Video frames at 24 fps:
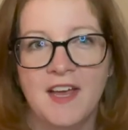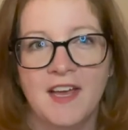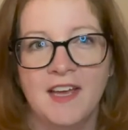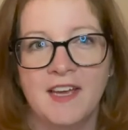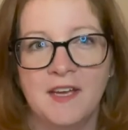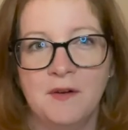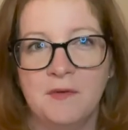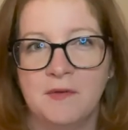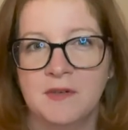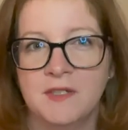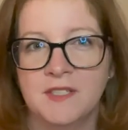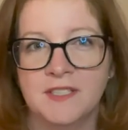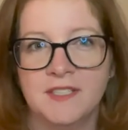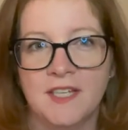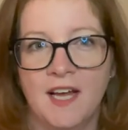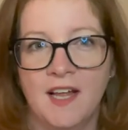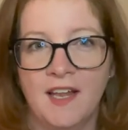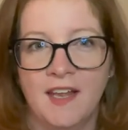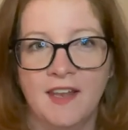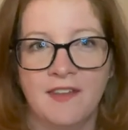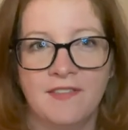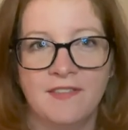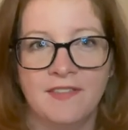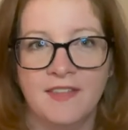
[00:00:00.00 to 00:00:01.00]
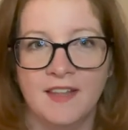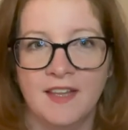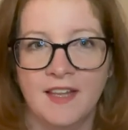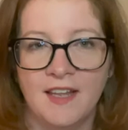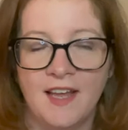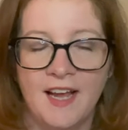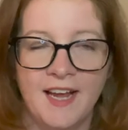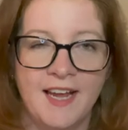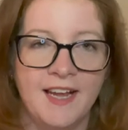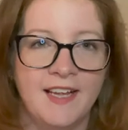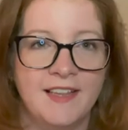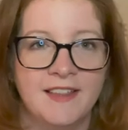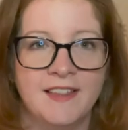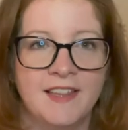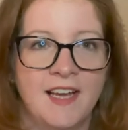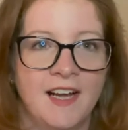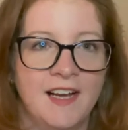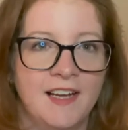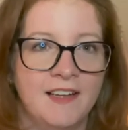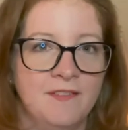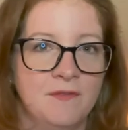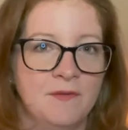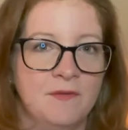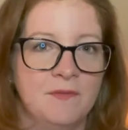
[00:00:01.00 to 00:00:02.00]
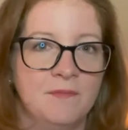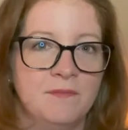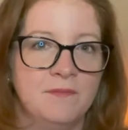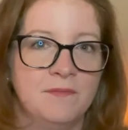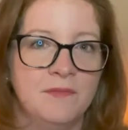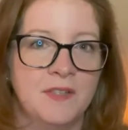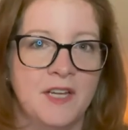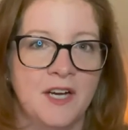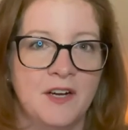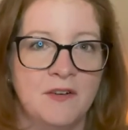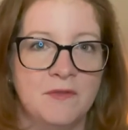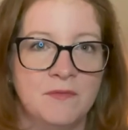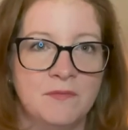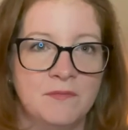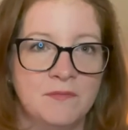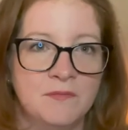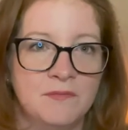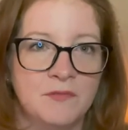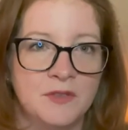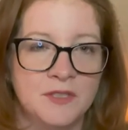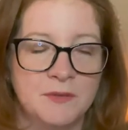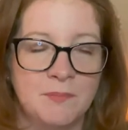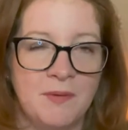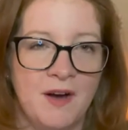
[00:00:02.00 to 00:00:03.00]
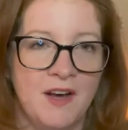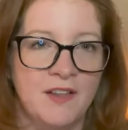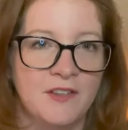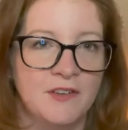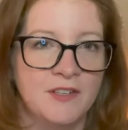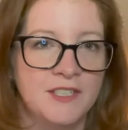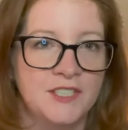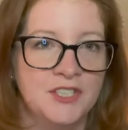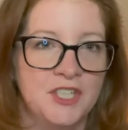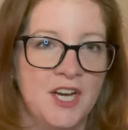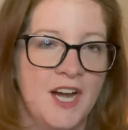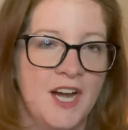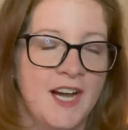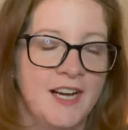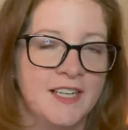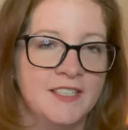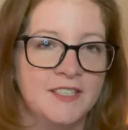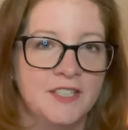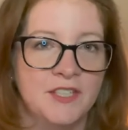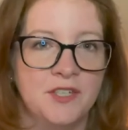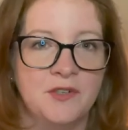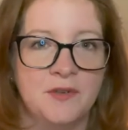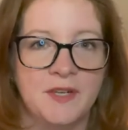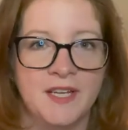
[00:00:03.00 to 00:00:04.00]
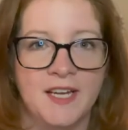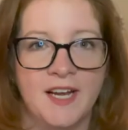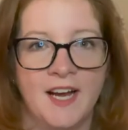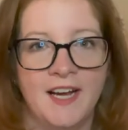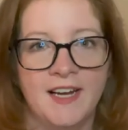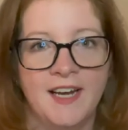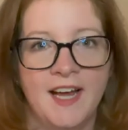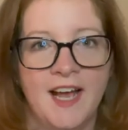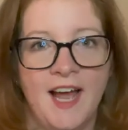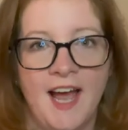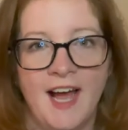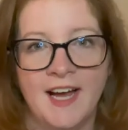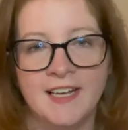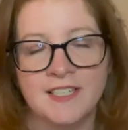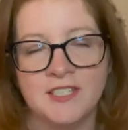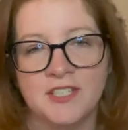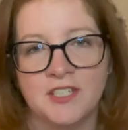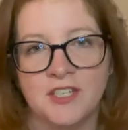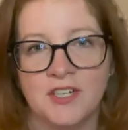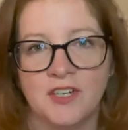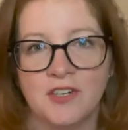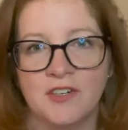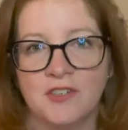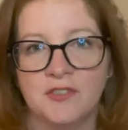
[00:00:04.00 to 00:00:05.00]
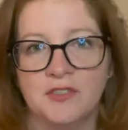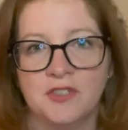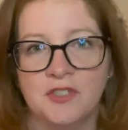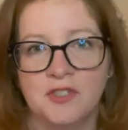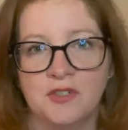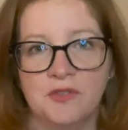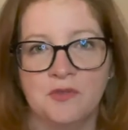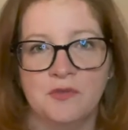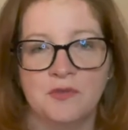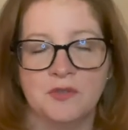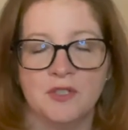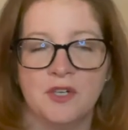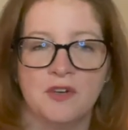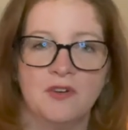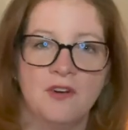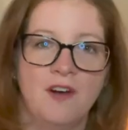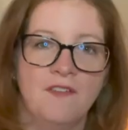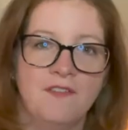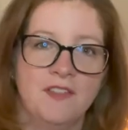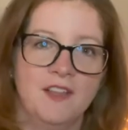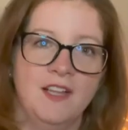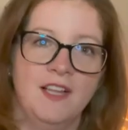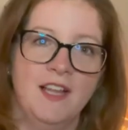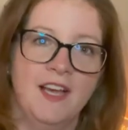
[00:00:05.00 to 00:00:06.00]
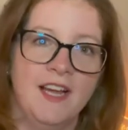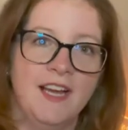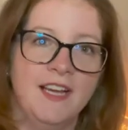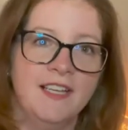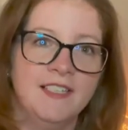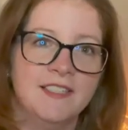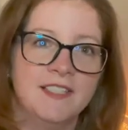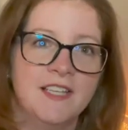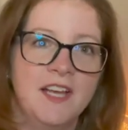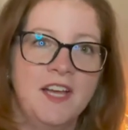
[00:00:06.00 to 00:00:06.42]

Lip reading: It was the light that, you know, was bothering Jack. So he kind of asked her to turn off the light.